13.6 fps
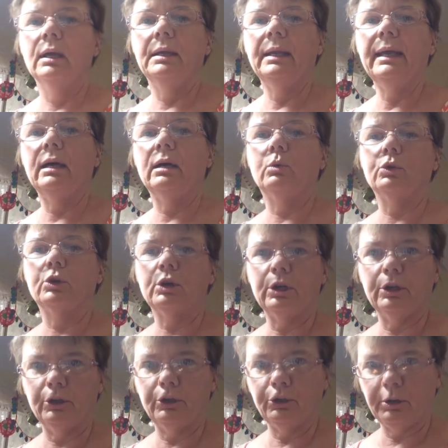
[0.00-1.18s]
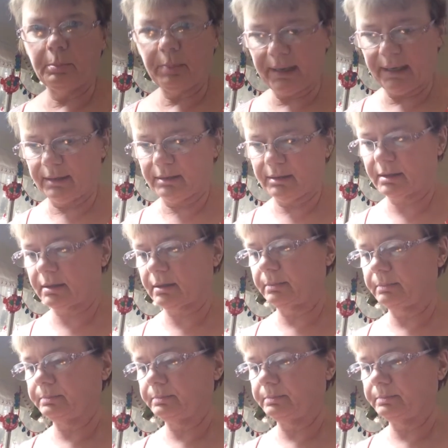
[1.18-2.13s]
Now we're going to do the pants.